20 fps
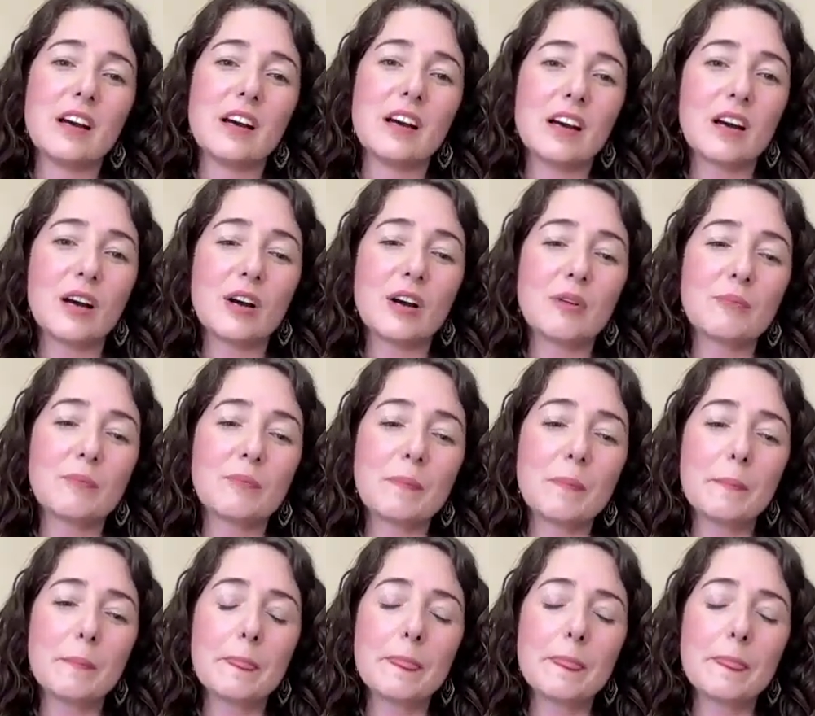
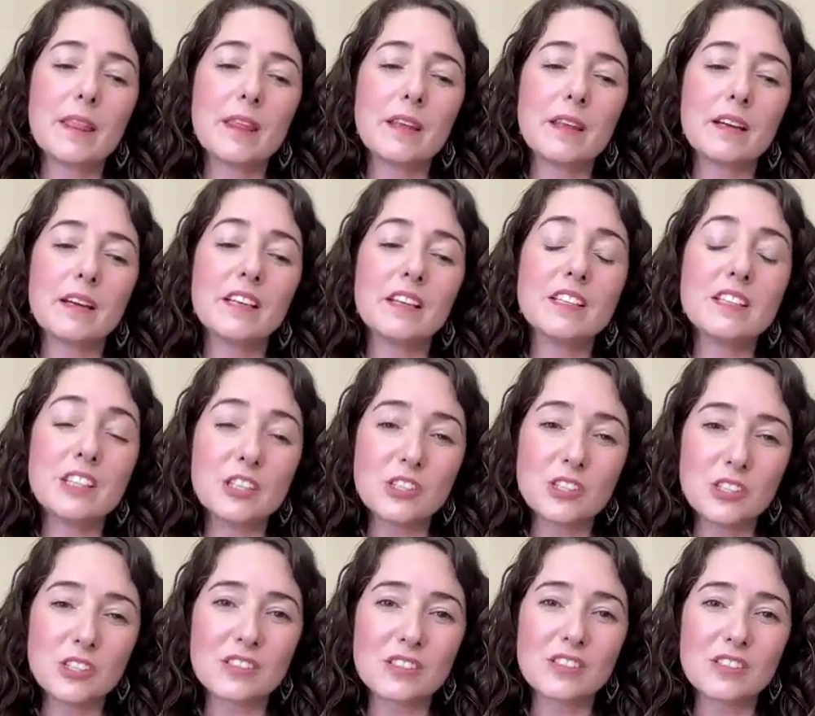um,
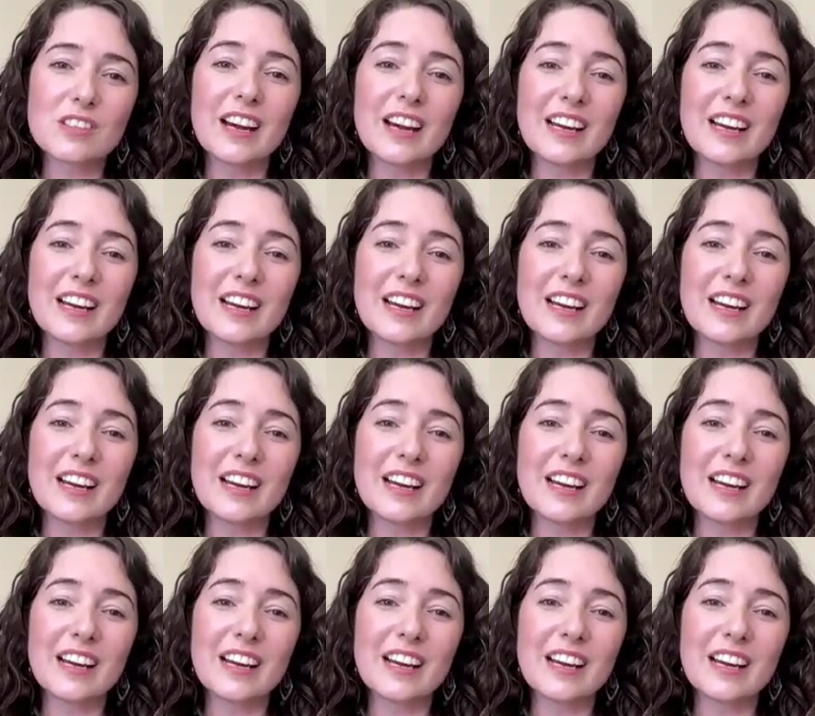conditioned